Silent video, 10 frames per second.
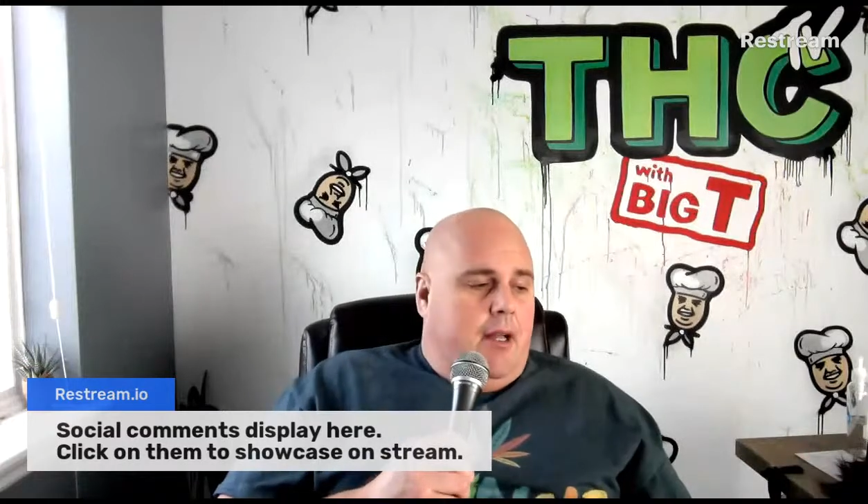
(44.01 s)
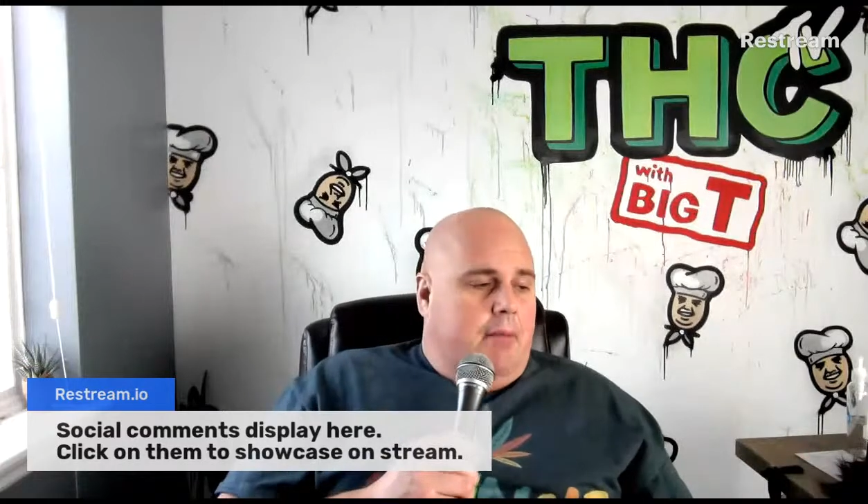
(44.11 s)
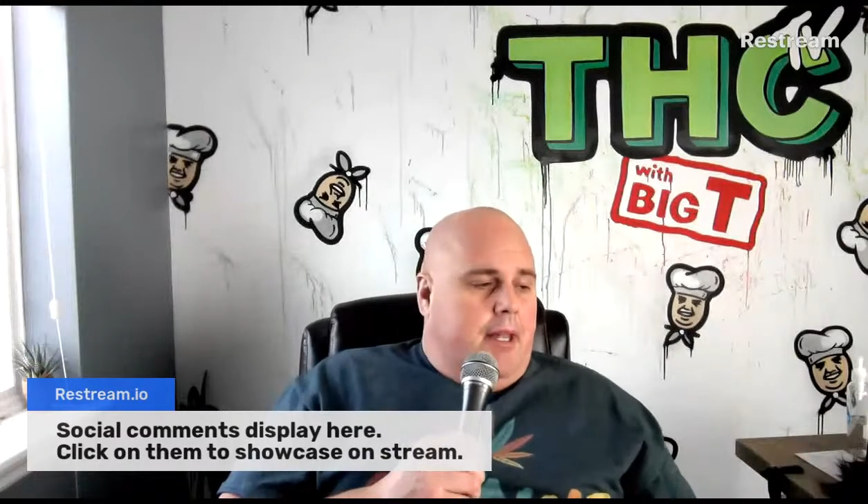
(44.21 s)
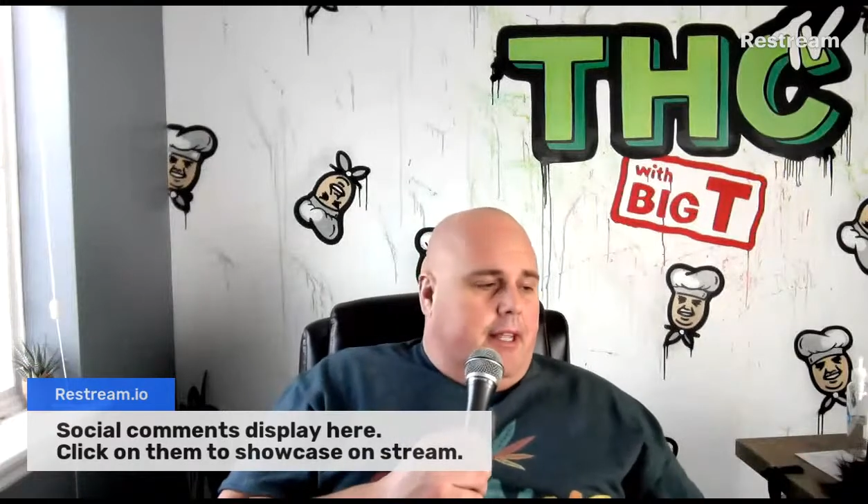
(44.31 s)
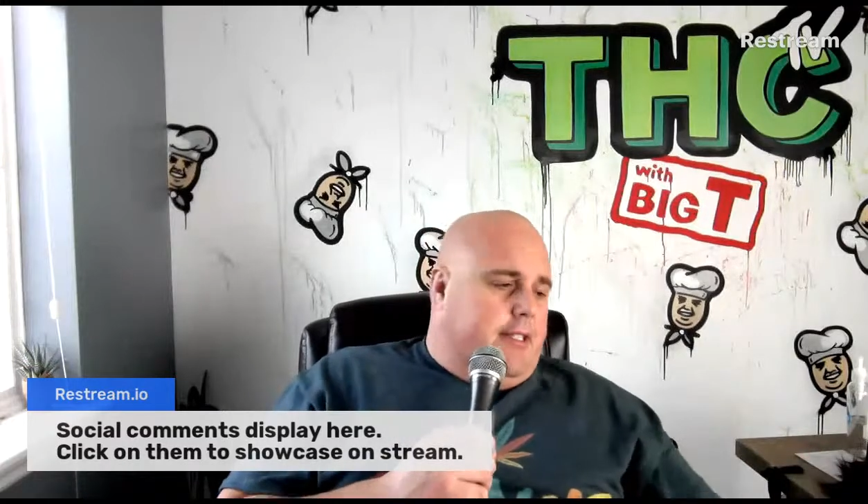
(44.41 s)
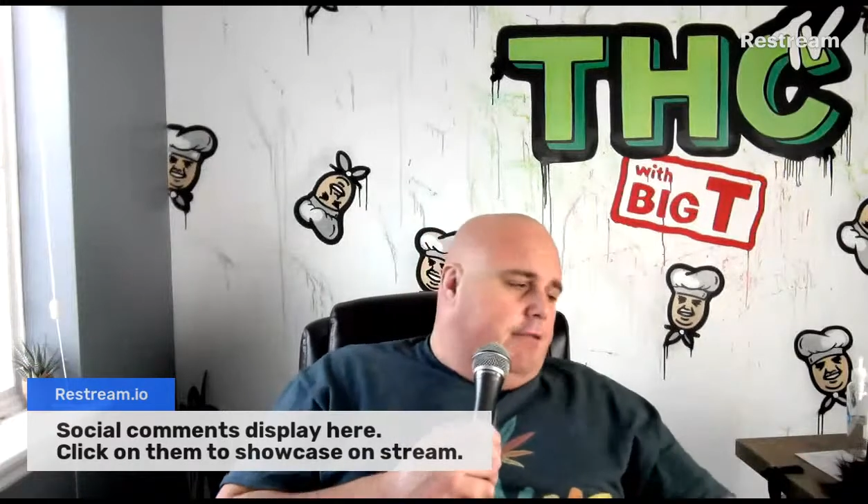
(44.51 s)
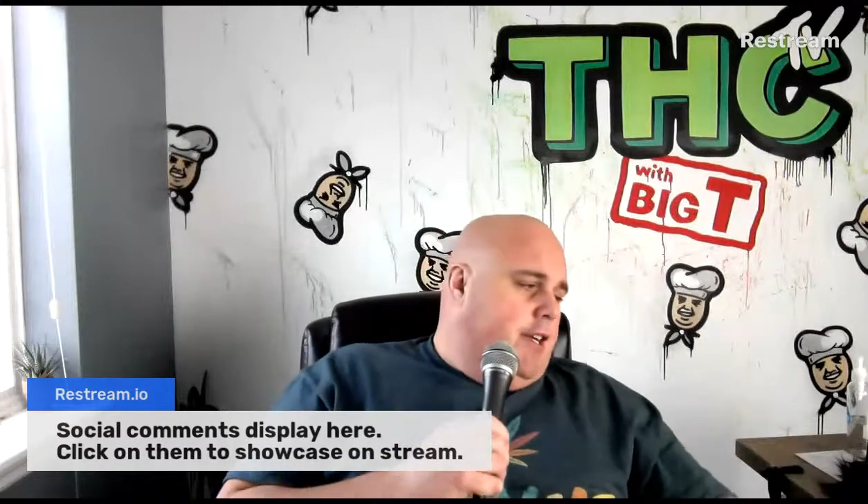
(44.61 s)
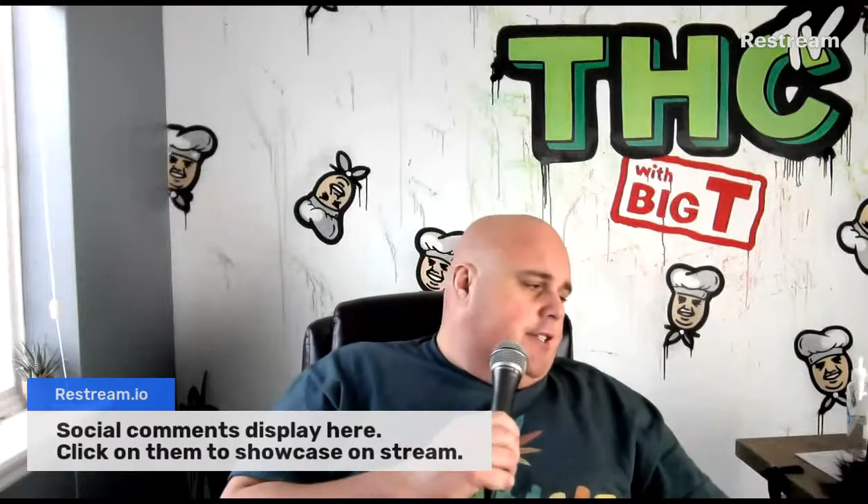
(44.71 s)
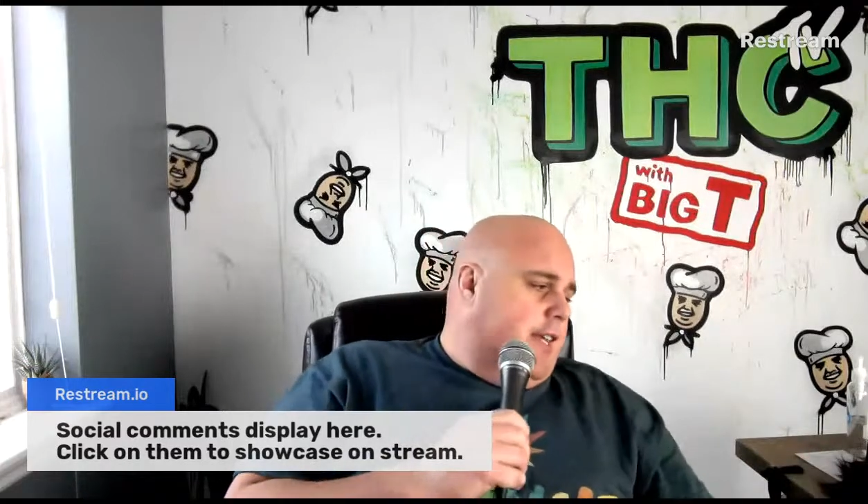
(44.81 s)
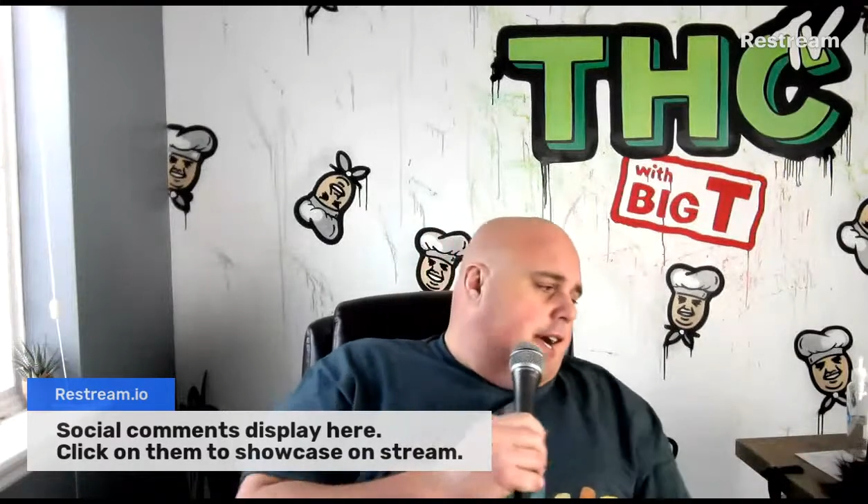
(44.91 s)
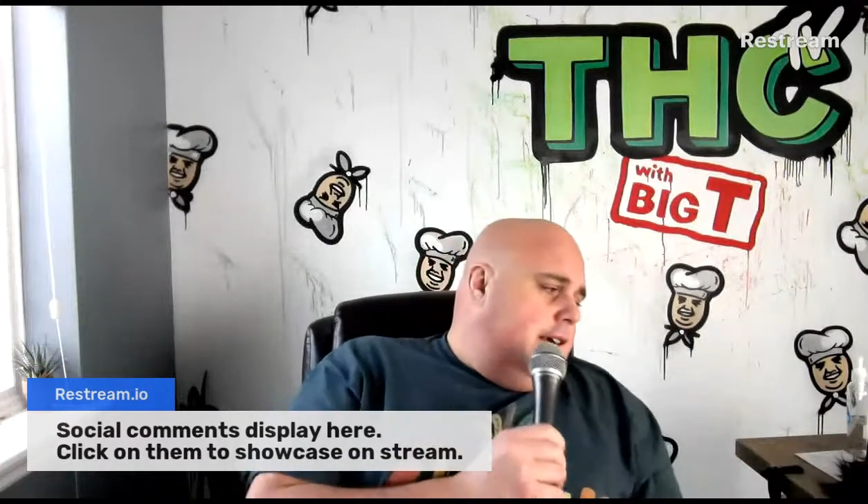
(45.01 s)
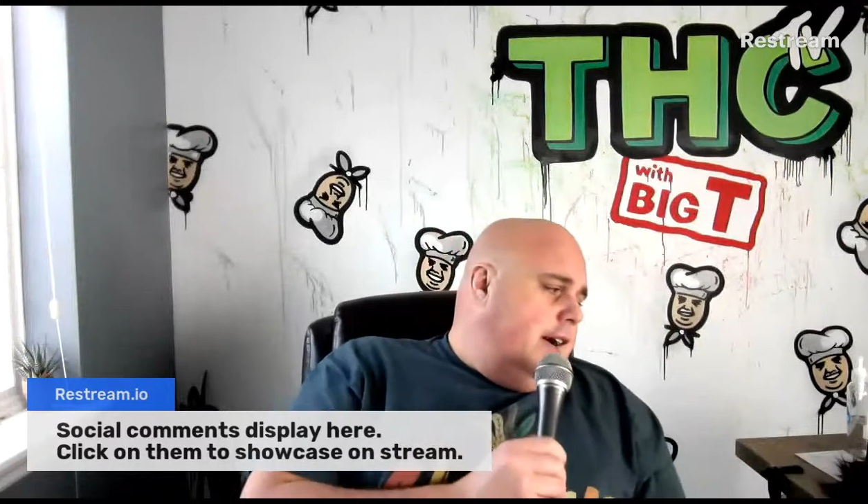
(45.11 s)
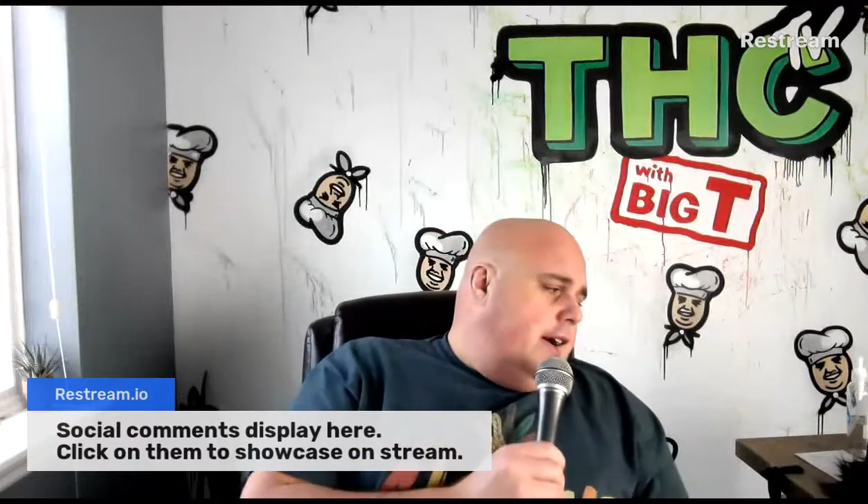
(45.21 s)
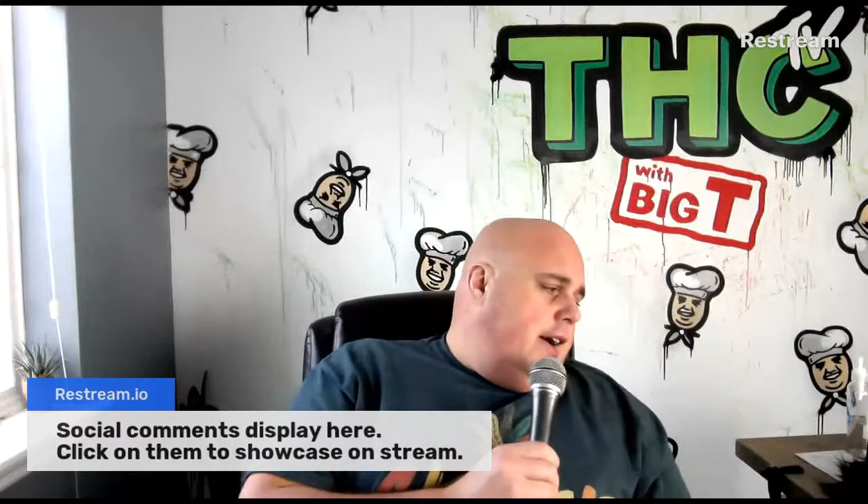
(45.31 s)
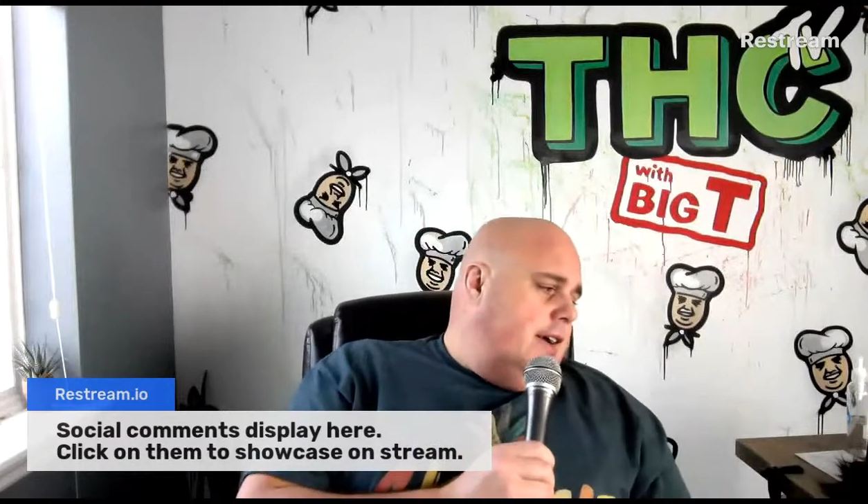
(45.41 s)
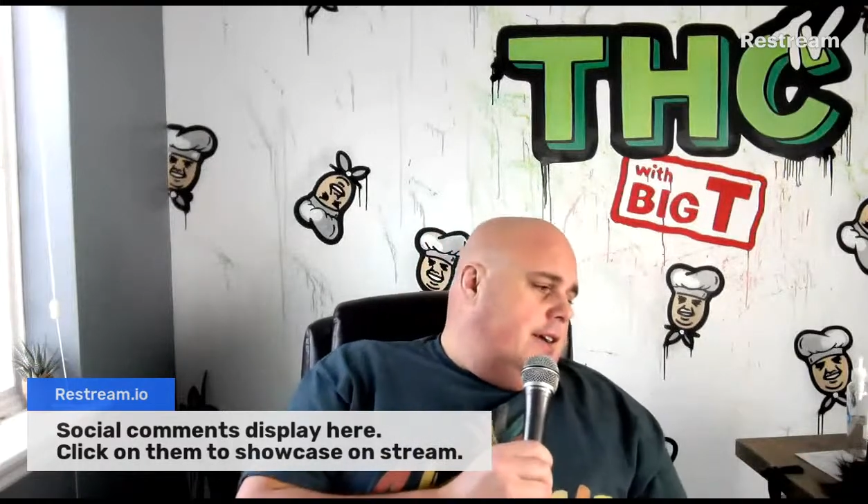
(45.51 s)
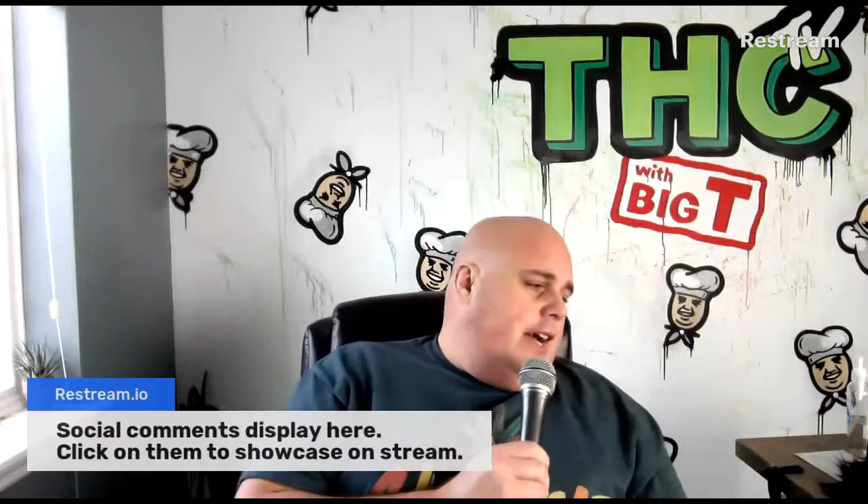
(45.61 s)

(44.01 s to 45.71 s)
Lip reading: But listen, Reese, I